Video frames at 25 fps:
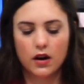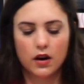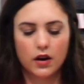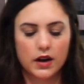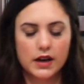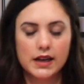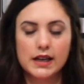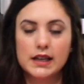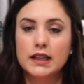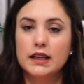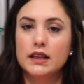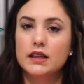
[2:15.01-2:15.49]

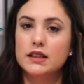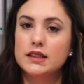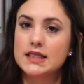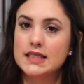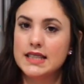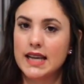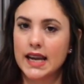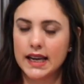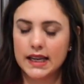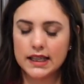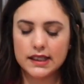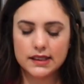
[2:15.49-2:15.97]
our
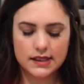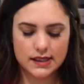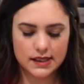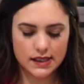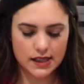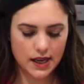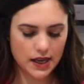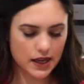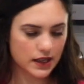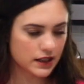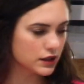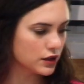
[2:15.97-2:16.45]
dates
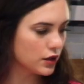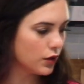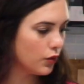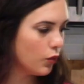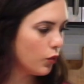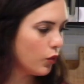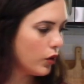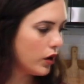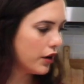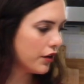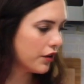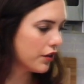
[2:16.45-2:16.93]
in
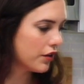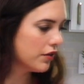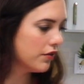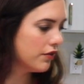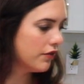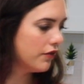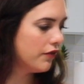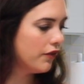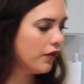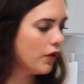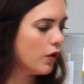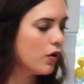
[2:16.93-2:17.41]
some water
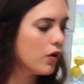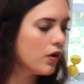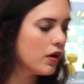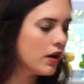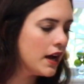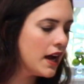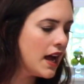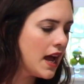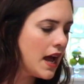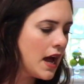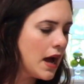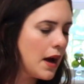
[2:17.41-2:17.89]

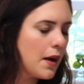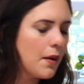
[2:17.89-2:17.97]
for,